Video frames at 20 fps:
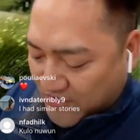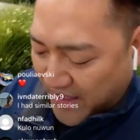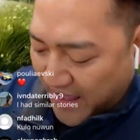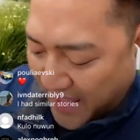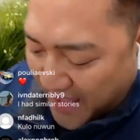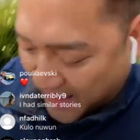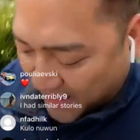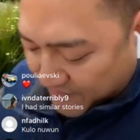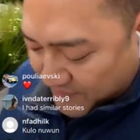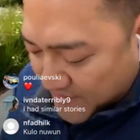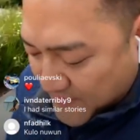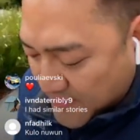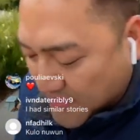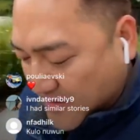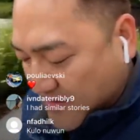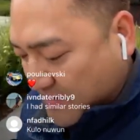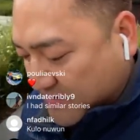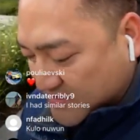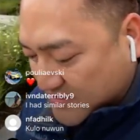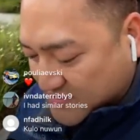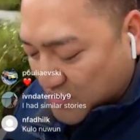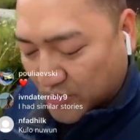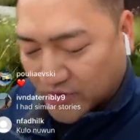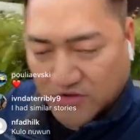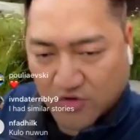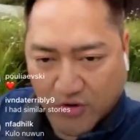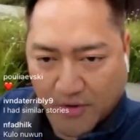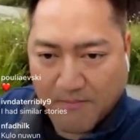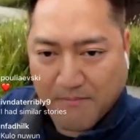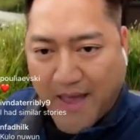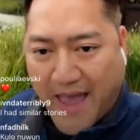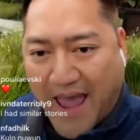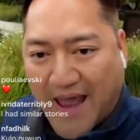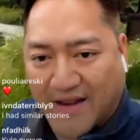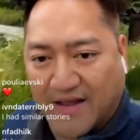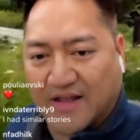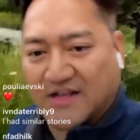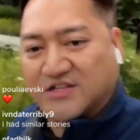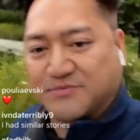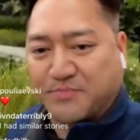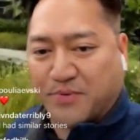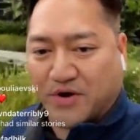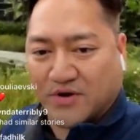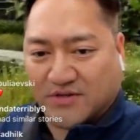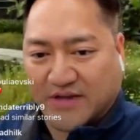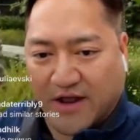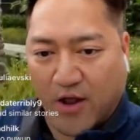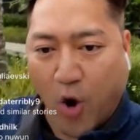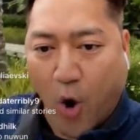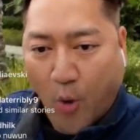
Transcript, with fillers: to have some sort of traumatic experience.